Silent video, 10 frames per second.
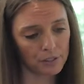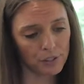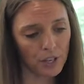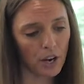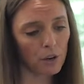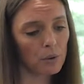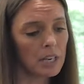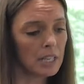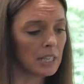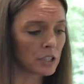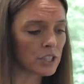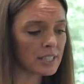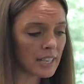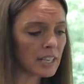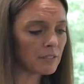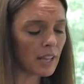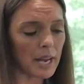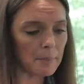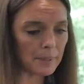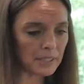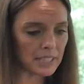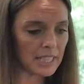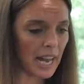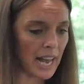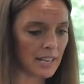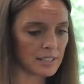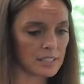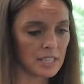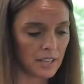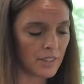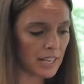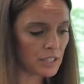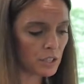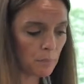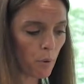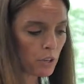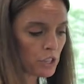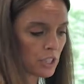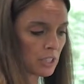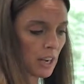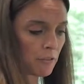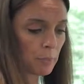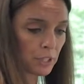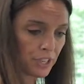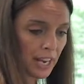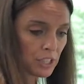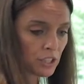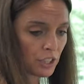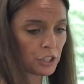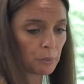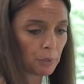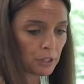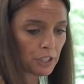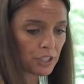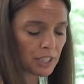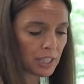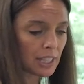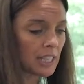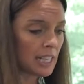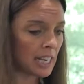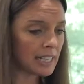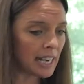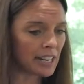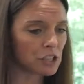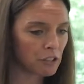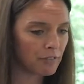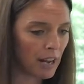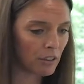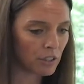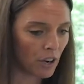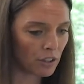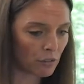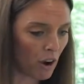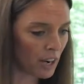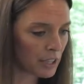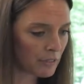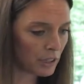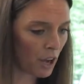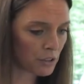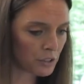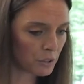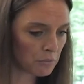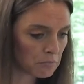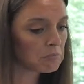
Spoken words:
So just think of liability as that's the portion of protection that you're purchasing in case you're found on the wrong end of a lawsuit.